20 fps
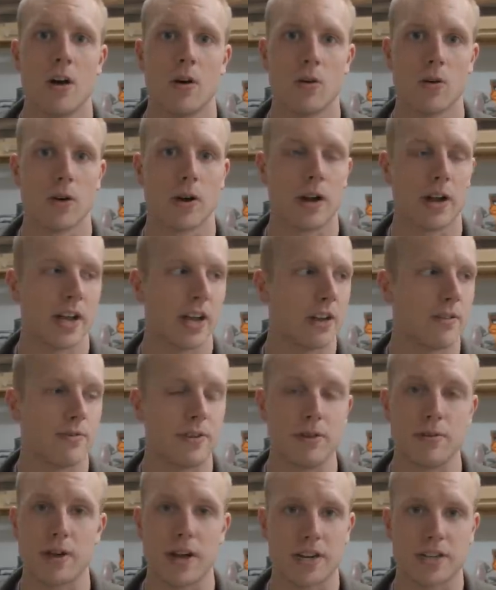or get a
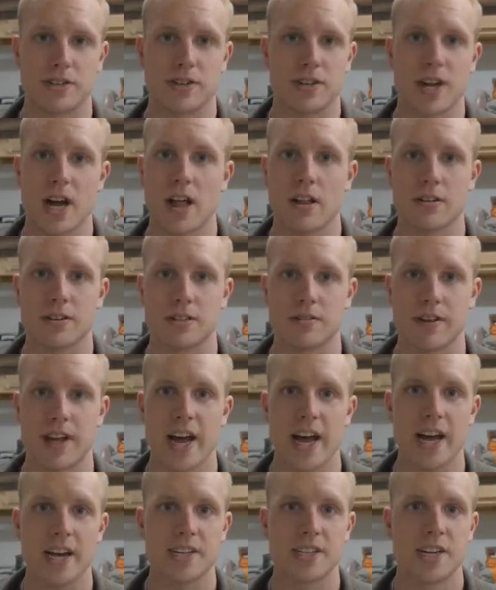few extra dollars of
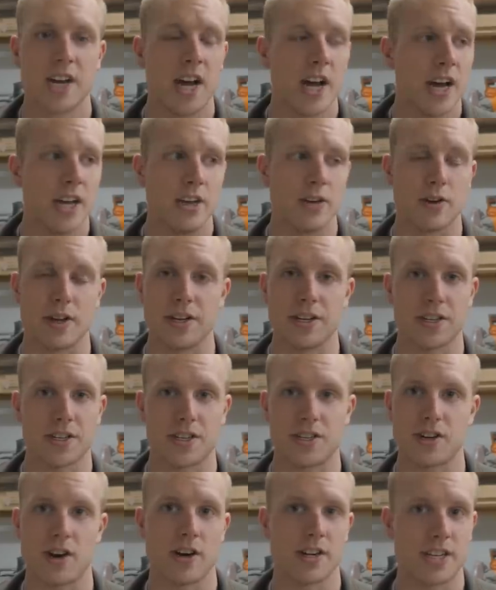cash, you can
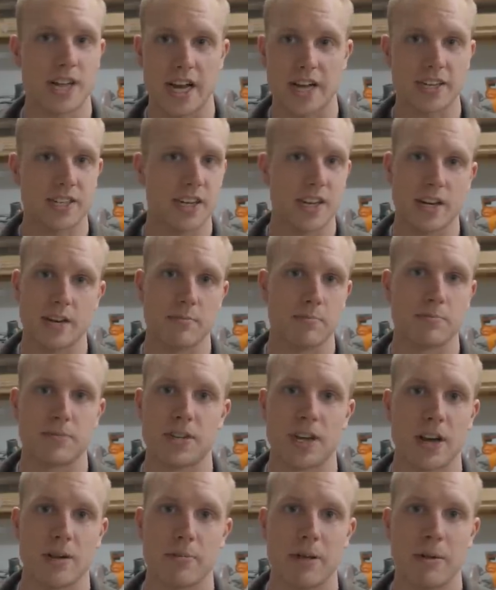just start texting a
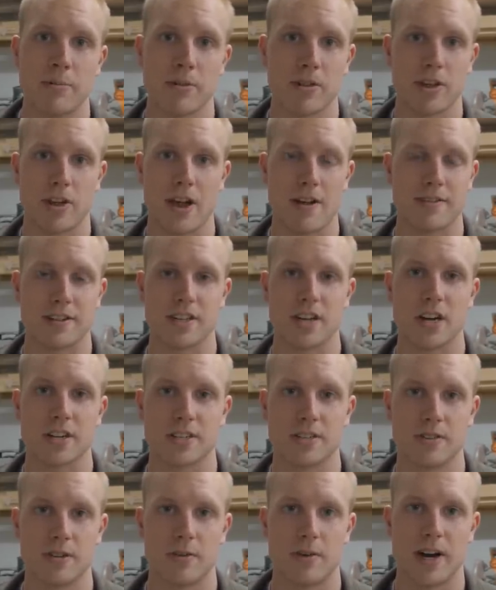ton of people that you haven't
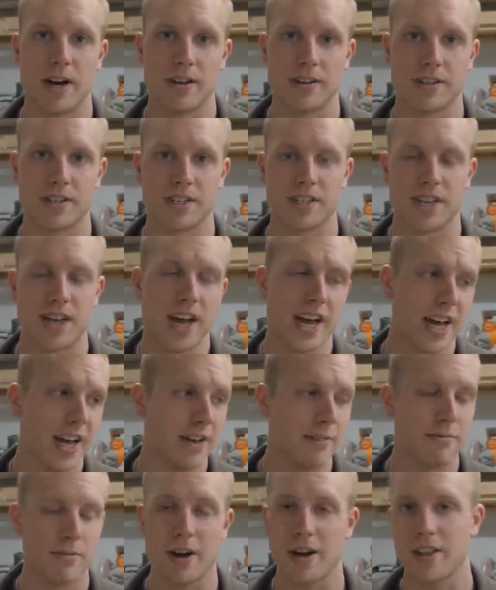talked to in a while and just said,
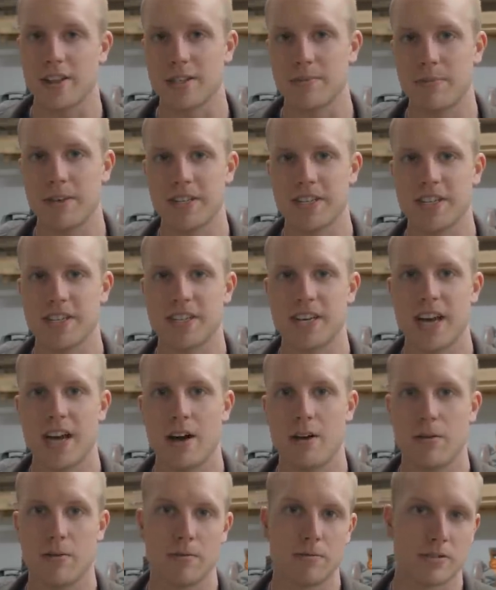"Hey, running this business
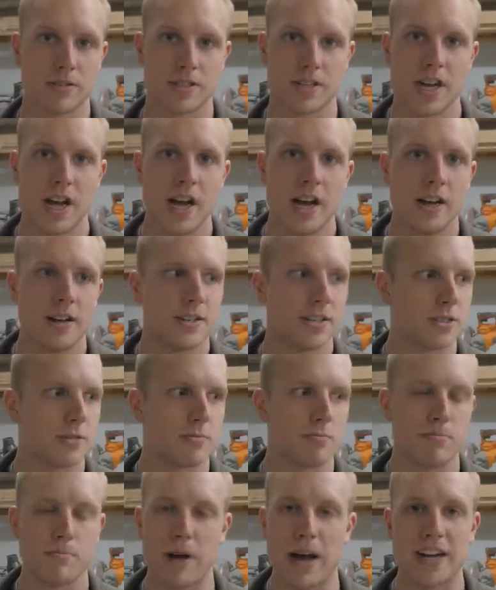now was
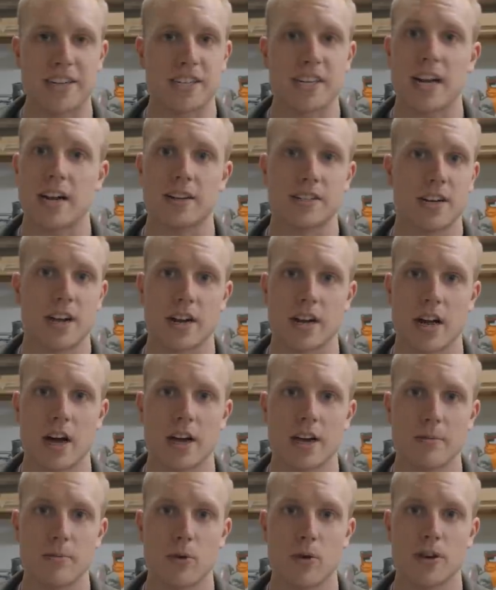just batch batching out a ton of
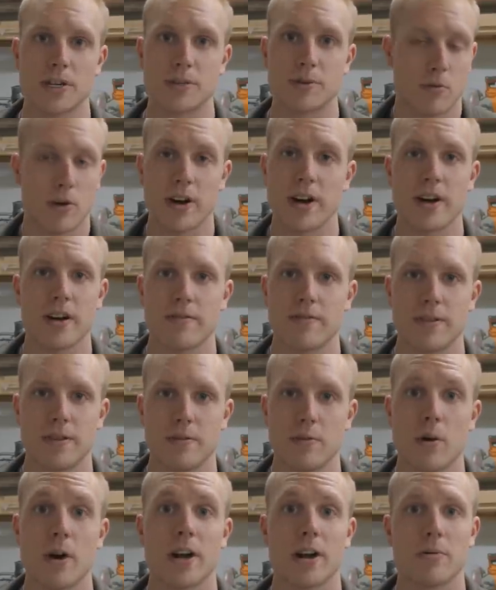cutting boards, wanted if
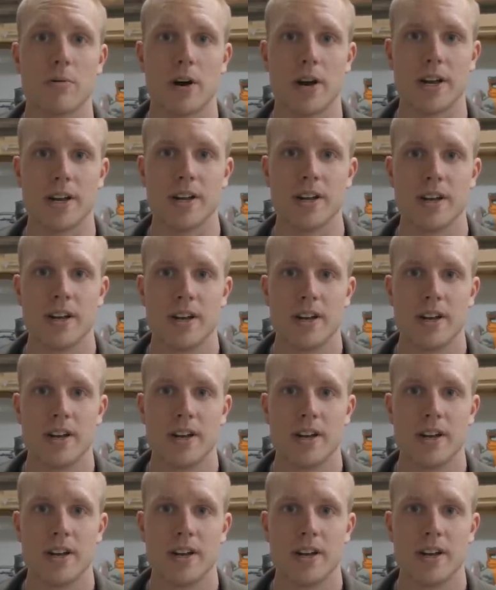you wanted one.